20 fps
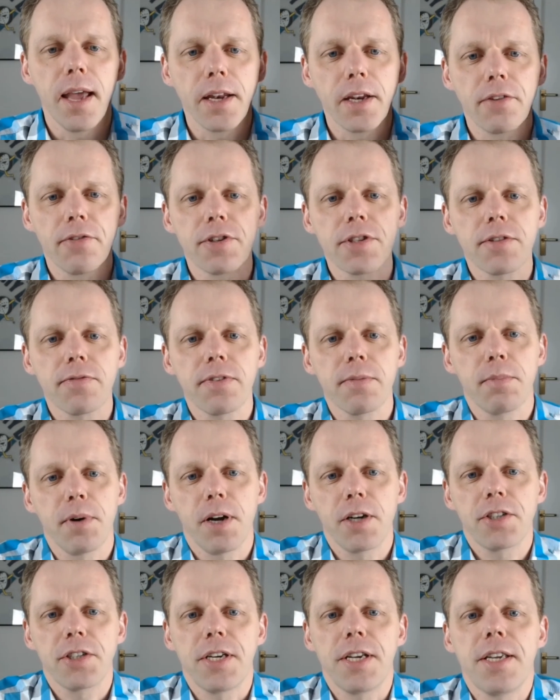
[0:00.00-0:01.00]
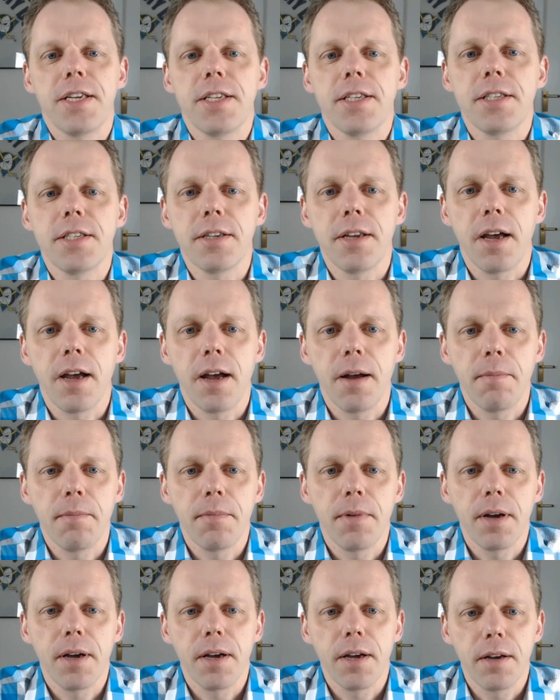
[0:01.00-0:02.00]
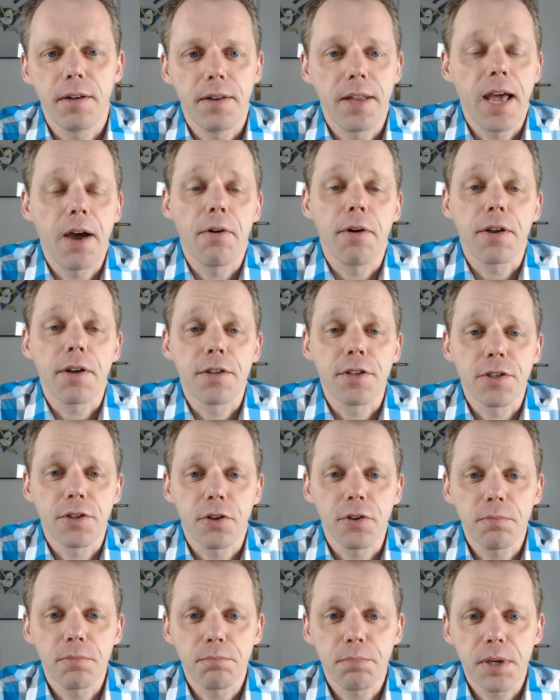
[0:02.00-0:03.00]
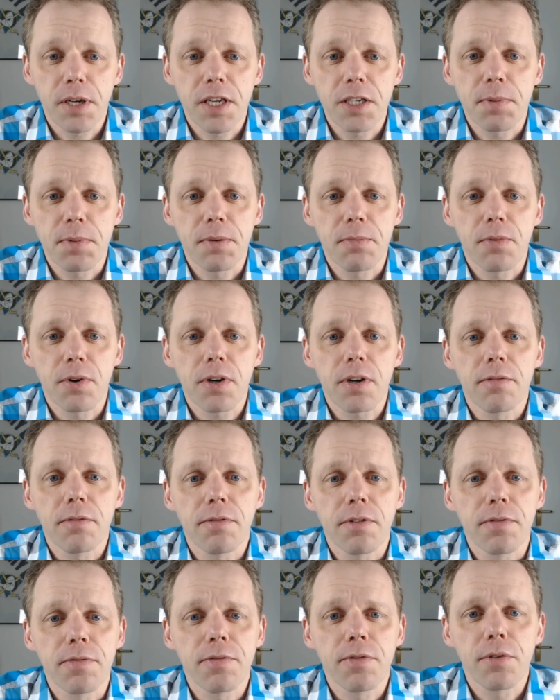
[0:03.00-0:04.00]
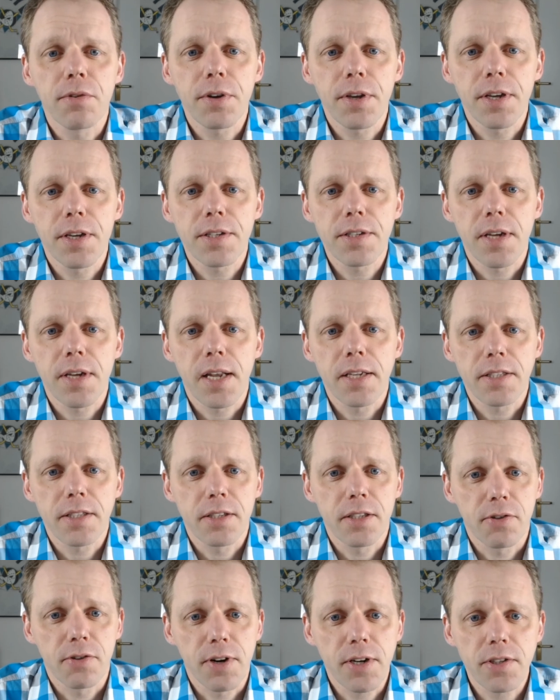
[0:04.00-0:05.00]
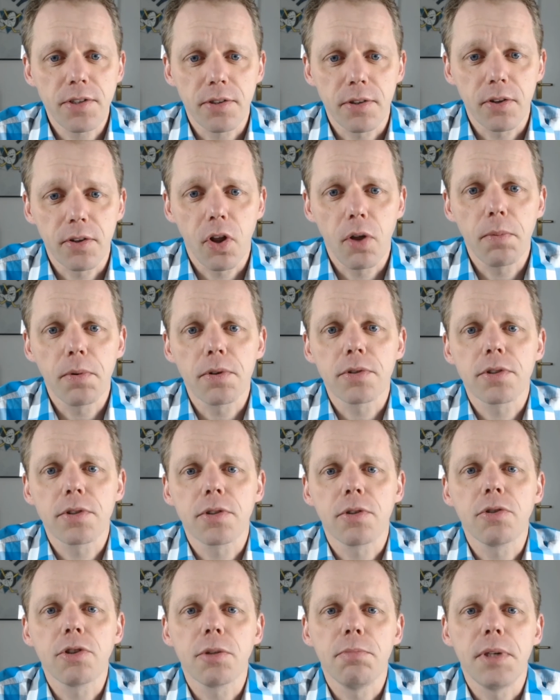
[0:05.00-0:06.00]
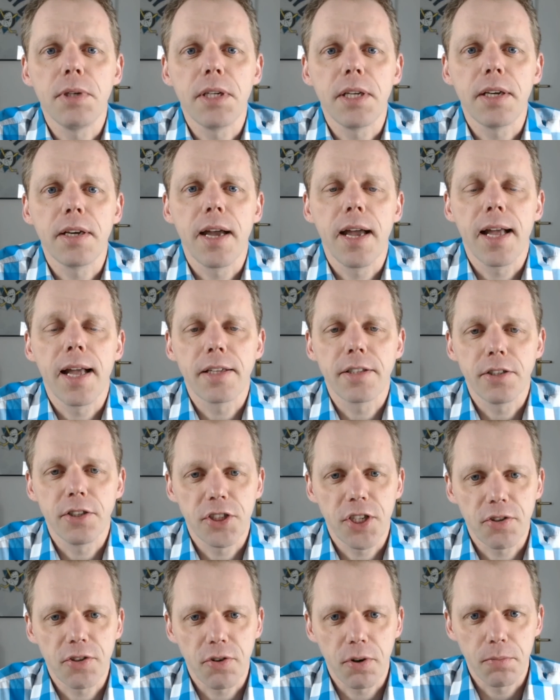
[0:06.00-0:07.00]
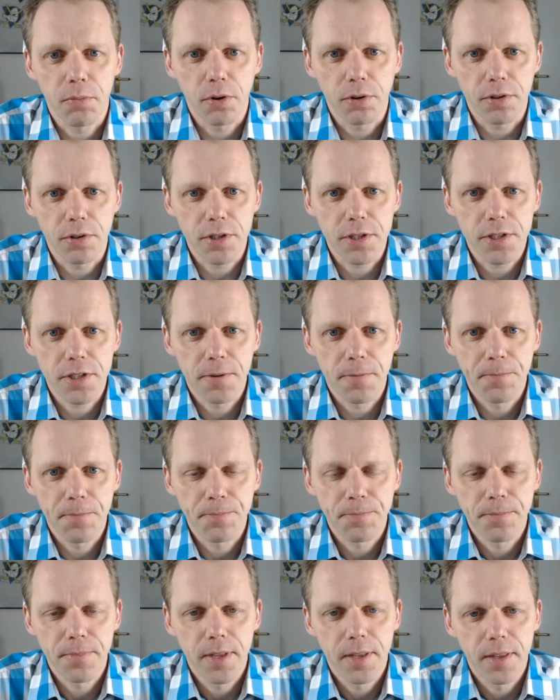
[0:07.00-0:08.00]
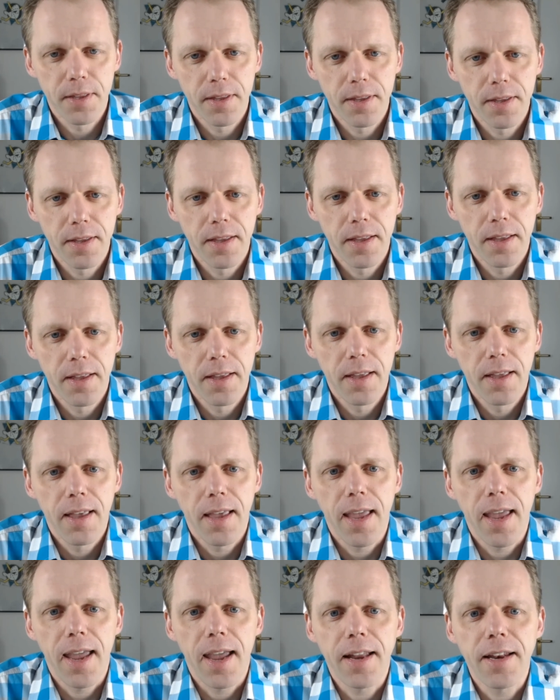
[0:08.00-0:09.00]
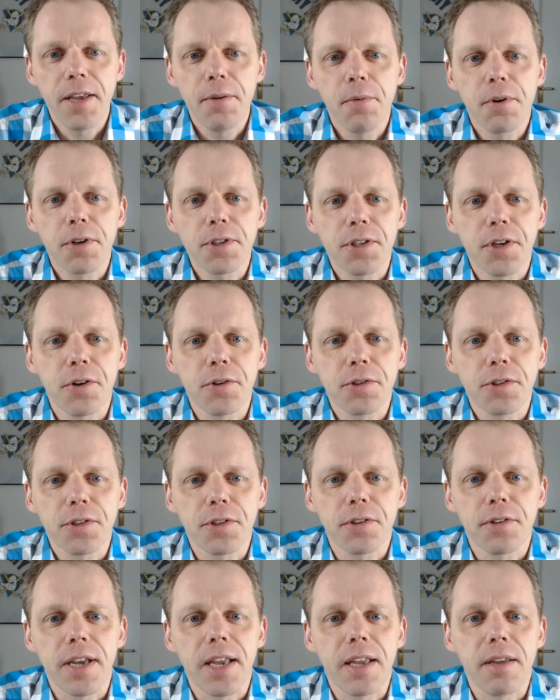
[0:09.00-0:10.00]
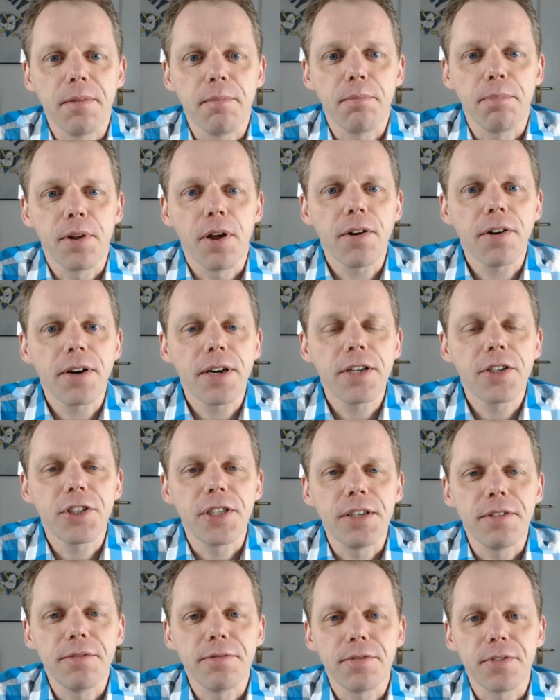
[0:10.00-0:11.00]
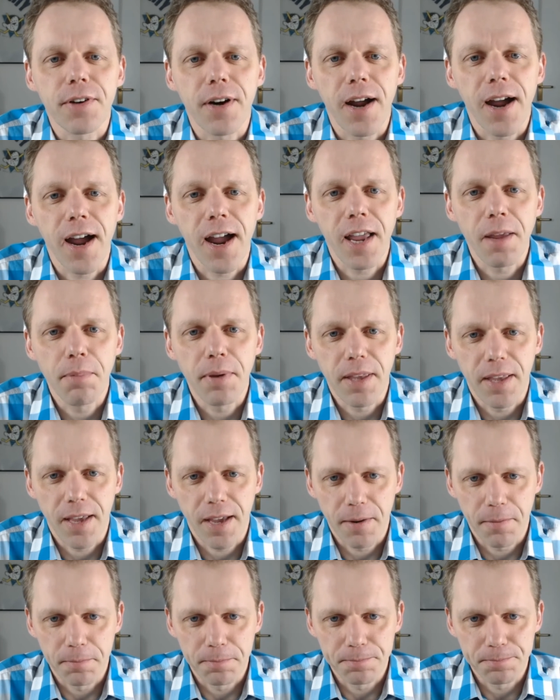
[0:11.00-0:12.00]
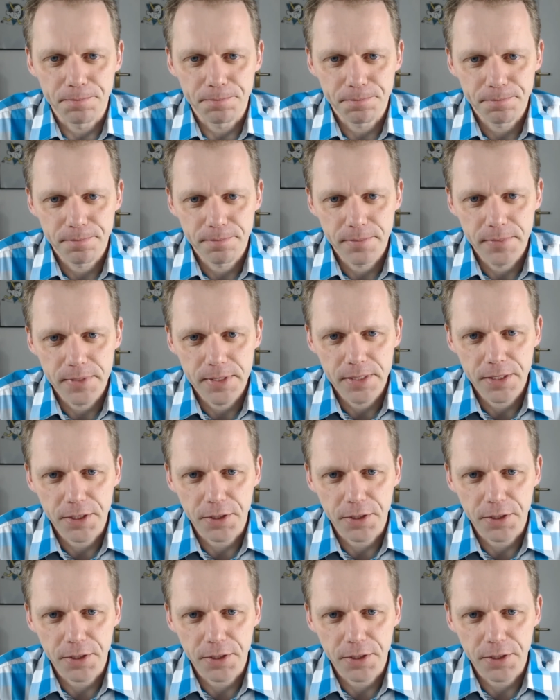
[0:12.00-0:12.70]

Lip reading: And Christopher Barger is now a consultant, but he's been working for 4 years as Director of Global Social Media at General Motors. And he was also a blogger-in-chief for IBM.